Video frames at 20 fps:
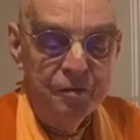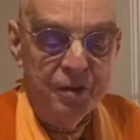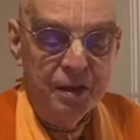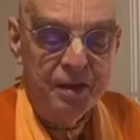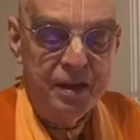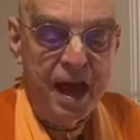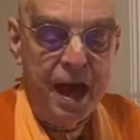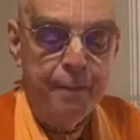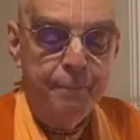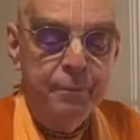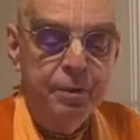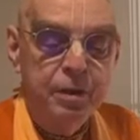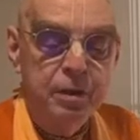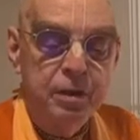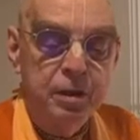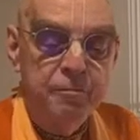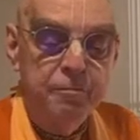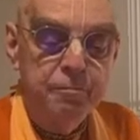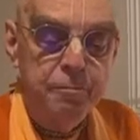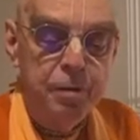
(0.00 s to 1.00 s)
the
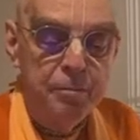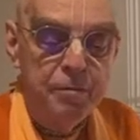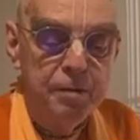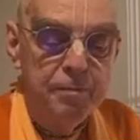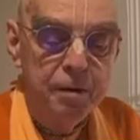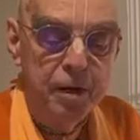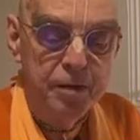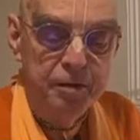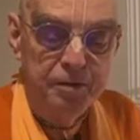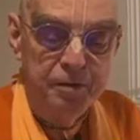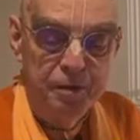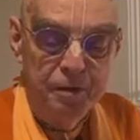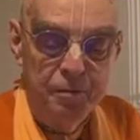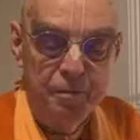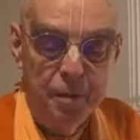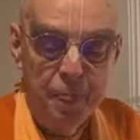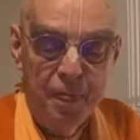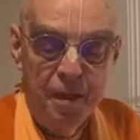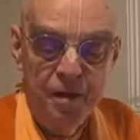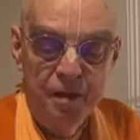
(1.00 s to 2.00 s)
capital of
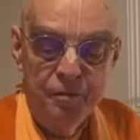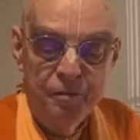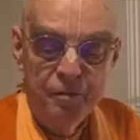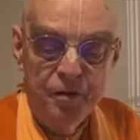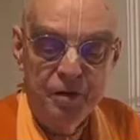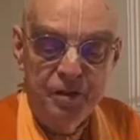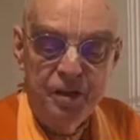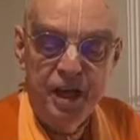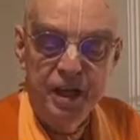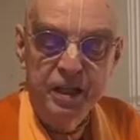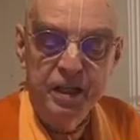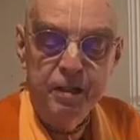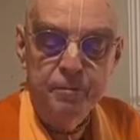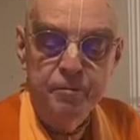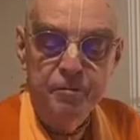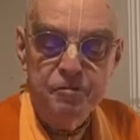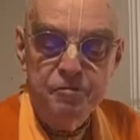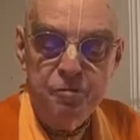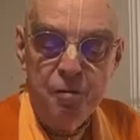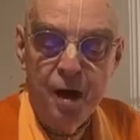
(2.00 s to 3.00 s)
Brahmavarta, the
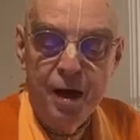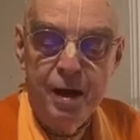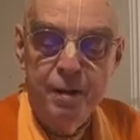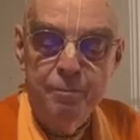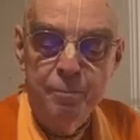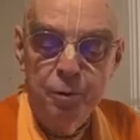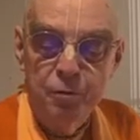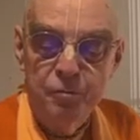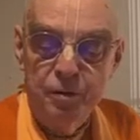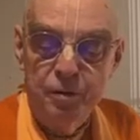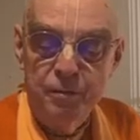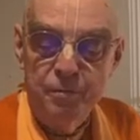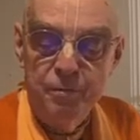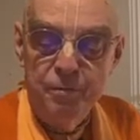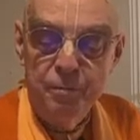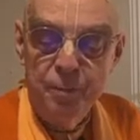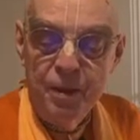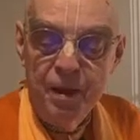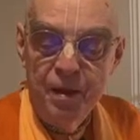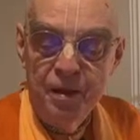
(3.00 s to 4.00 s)
kingdom of Swayambhuva,
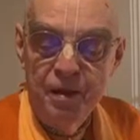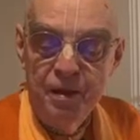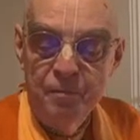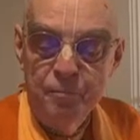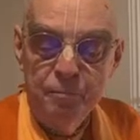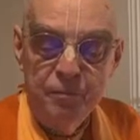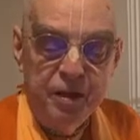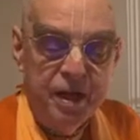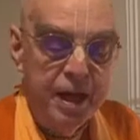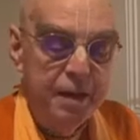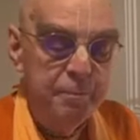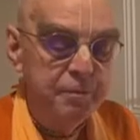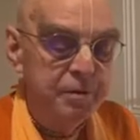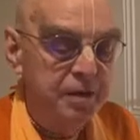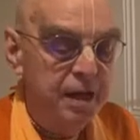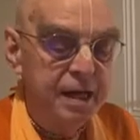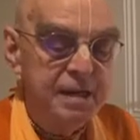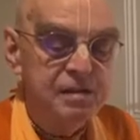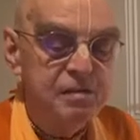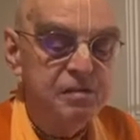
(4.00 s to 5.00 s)

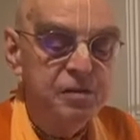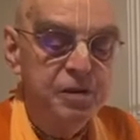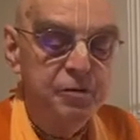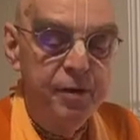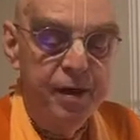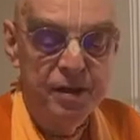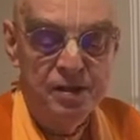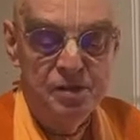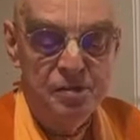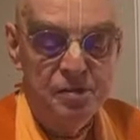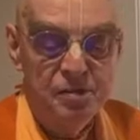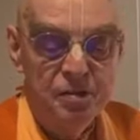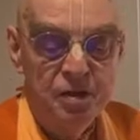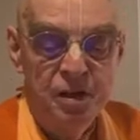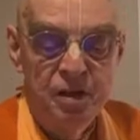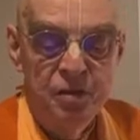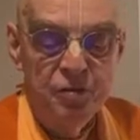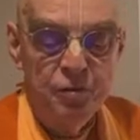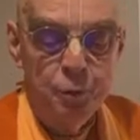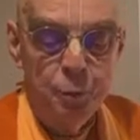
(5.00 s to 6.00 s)
came nicely dressed
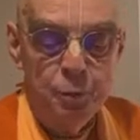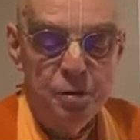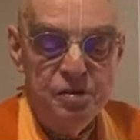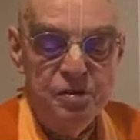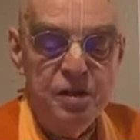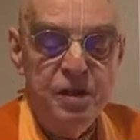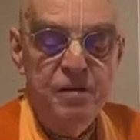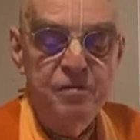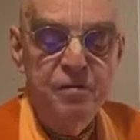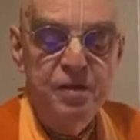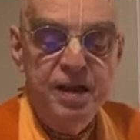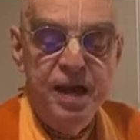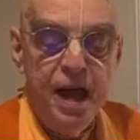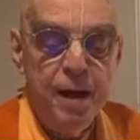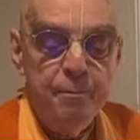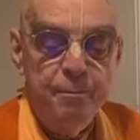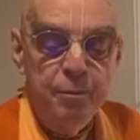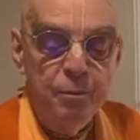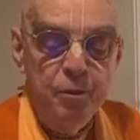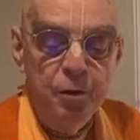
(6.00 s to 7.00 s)
to receive the
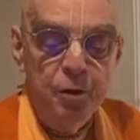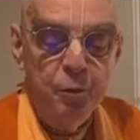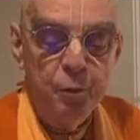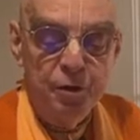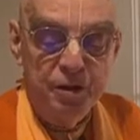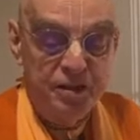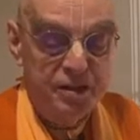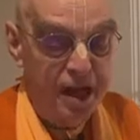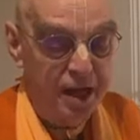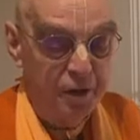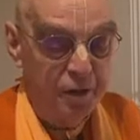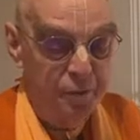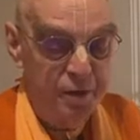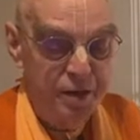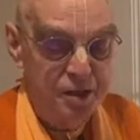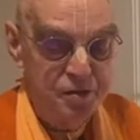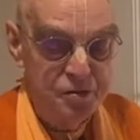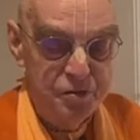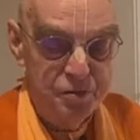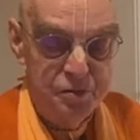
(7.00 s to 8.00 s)
emperor with
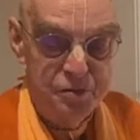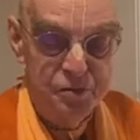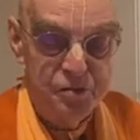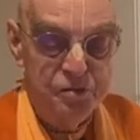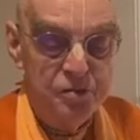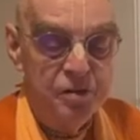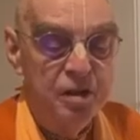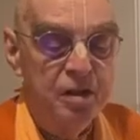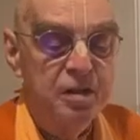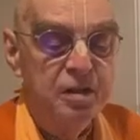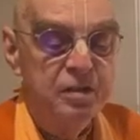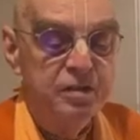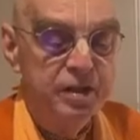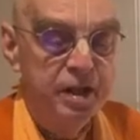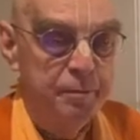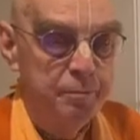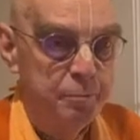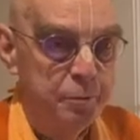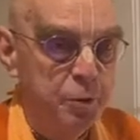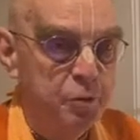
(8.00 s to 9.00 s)
decorations
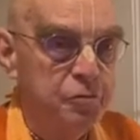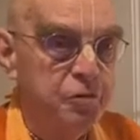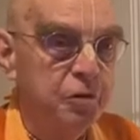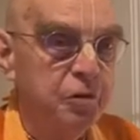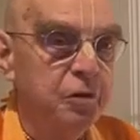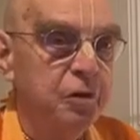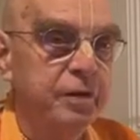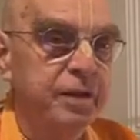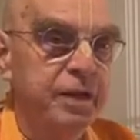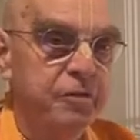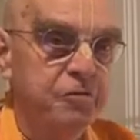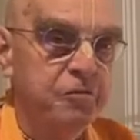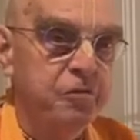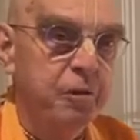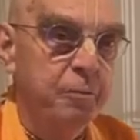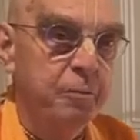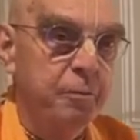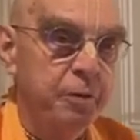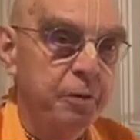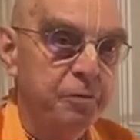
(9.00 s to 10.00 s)
and musical
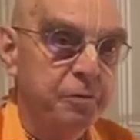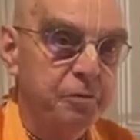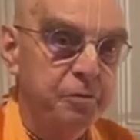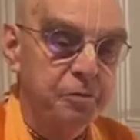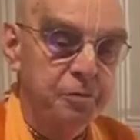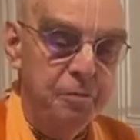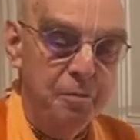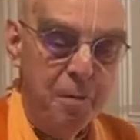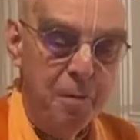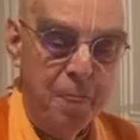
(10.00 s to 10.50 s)
instruments.